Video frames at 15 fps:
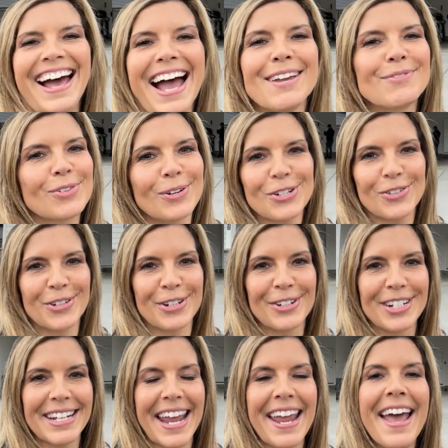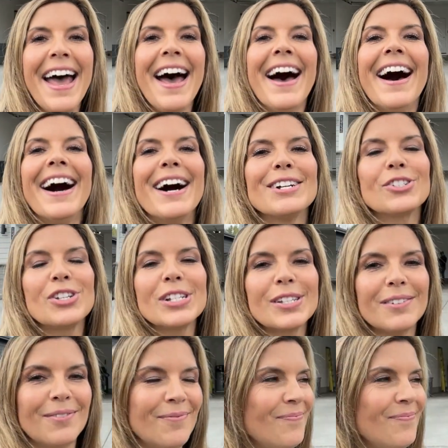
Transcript: I'm torturing her today. She's,